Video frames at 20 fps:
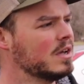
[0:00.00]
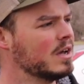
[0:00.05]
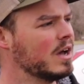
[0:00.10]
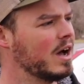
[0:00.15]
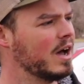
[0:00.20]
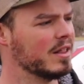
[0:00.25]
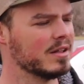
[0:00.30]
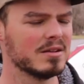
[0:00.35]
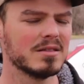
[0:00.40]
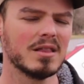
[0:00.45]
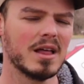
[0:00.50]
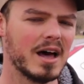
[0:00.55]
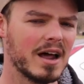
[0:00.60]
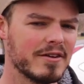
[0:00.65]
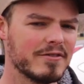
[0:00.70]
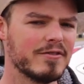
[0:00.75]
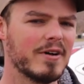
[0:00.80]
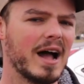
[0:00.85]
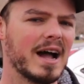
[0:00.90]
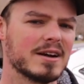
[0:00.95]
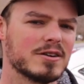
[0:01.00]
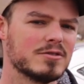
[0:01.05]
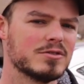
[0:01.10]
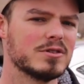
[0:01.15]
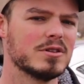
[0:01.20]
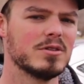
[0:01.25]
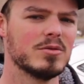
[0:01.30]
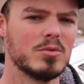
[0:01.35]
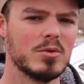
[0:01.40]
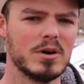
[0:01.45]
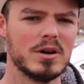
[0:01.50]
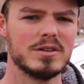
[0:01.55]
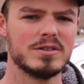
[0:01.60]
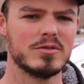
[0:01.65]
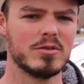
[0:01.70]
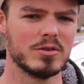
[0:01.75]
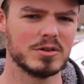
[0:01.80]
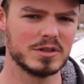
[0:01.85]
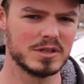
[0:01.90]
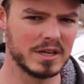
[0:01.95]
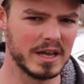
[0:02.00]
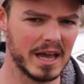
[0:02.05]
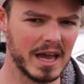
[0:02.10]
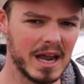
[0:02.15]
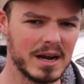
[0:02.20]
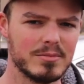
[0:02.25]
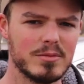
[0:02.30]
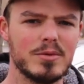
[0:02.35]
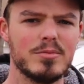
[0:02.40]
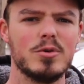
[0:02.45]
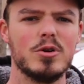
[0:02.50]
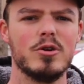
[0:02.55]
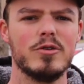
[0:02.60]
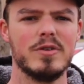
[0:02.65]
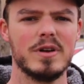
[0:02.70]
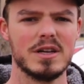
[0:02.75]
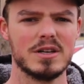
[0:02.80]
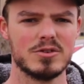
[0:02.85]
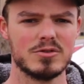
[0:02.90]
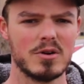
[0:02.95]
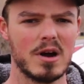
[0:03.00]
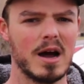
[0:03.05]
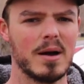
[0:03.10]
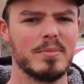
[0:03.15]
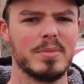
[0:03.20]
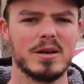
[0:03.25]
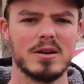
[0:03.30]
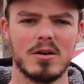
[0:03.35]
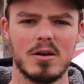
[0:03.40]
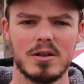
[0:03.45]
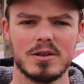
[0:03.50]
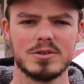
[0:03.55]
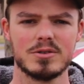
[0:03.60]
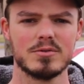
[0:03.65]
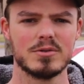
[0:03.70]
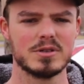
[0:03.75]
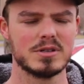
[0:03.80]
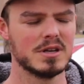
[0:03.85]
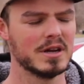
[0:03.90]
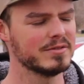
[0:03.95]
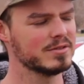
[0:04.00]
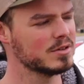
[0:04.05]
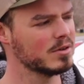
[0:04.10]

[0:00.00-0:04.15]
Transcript: There are a lot of factors in the woods. Of course, the animal moving and dropping and all that sort of stuff.